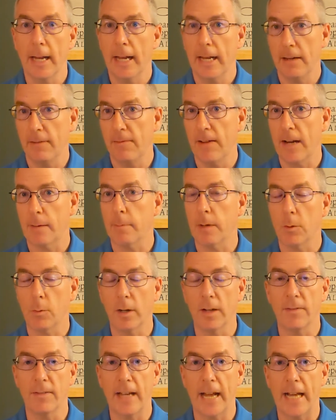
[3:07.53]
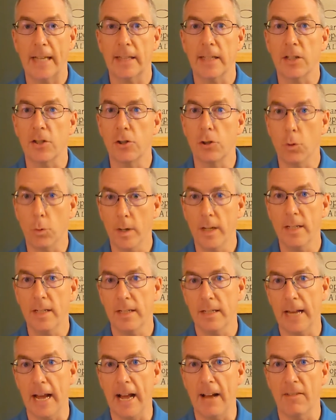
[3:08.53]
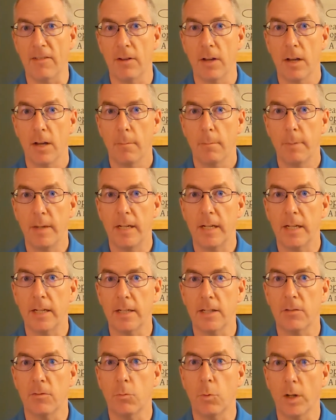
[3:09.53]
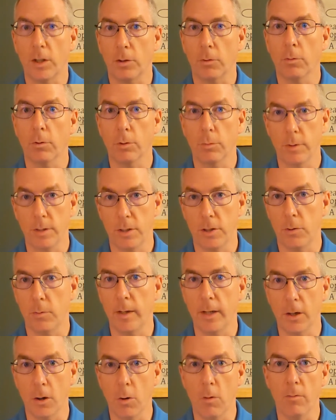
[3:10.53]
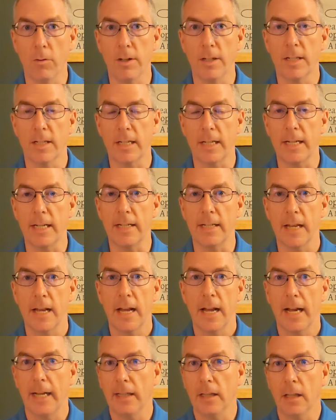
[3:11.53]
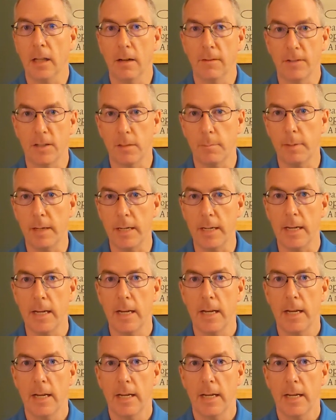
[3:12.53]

And in fact, my wife Kathy joined staff because of what Crew was doing overseas and loves to be